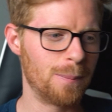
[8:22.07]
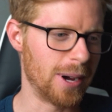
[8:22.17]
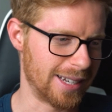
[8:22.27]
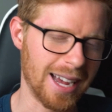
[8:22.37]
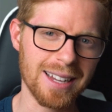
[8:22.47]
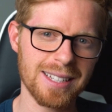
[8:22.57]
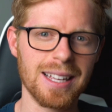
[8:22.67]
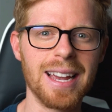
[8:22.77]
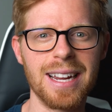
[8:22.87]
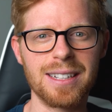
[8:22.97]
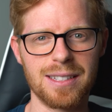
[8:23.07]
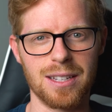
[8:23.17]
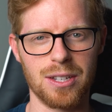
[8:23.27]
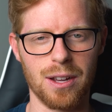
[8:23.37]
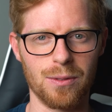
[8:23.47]
But Tesla hates the
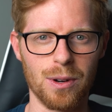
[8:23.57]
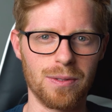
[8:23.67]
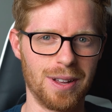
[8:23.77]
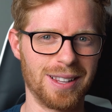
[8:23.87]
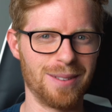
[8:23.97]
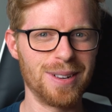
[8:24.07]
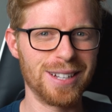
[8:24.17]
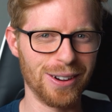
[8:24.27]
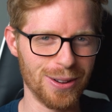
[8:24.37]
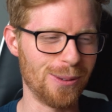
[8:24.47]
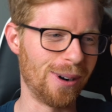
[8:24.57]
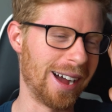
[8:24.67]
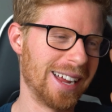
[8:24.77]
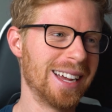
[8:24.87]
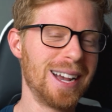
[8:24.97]
sunroof, and let me tell you why.